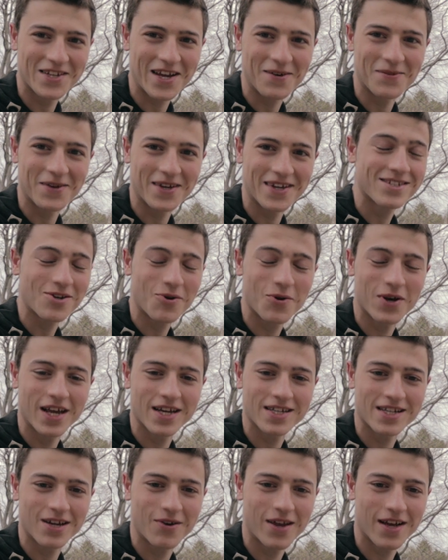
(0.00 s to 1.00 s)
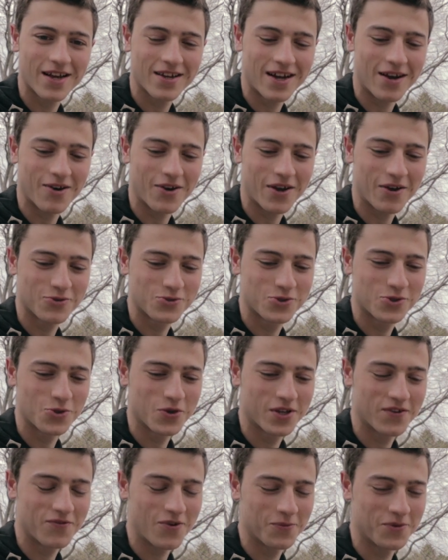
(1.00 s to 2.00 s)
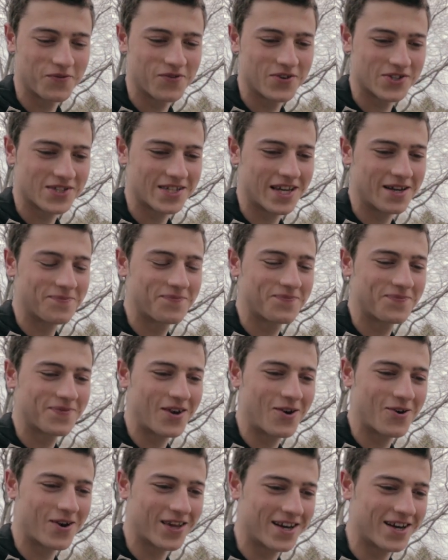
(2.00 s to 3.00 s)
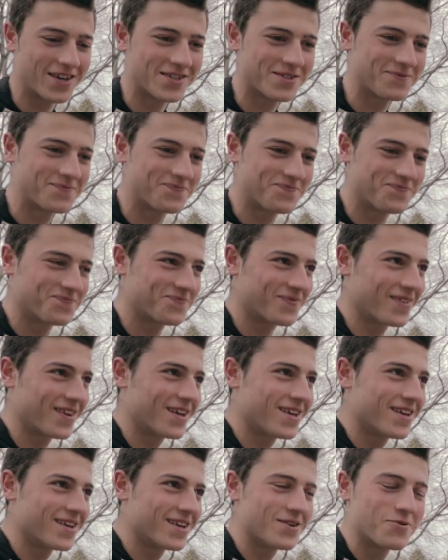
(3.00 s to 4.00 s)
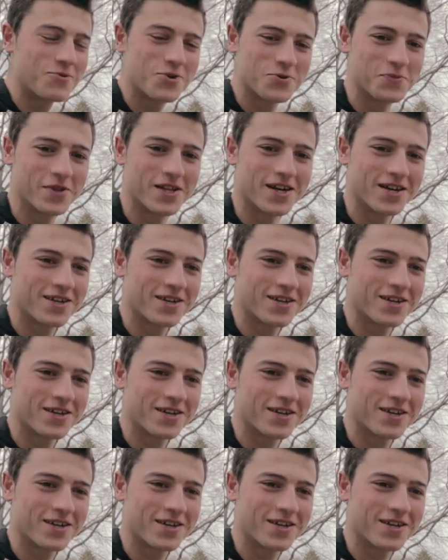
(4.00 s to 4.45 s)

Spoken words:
is coming. So I guess I'll have to do it from the first time. Alright guys, wish me